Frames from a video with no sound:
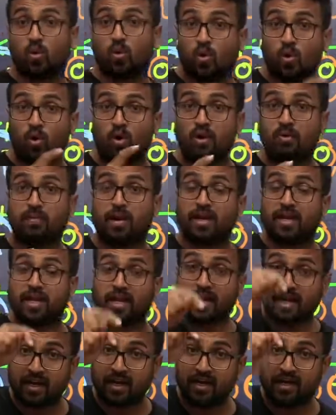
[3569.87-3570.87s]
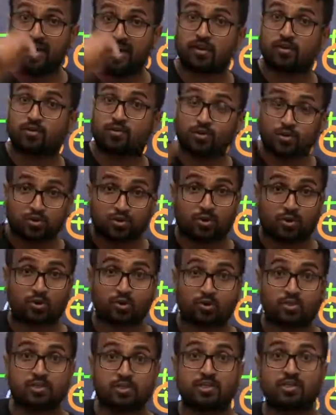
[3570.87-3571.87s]
owned by Indian
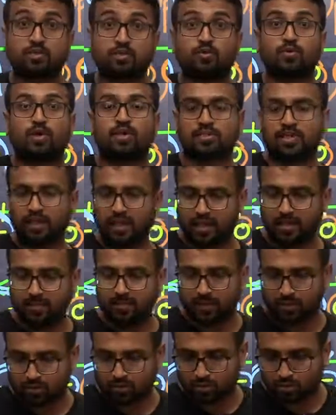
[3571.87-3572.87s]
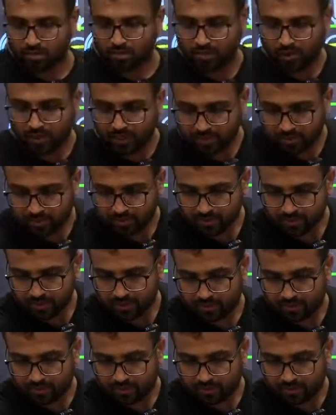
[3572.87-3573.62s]
Gujjus in US. Anybody who's Gujju right now?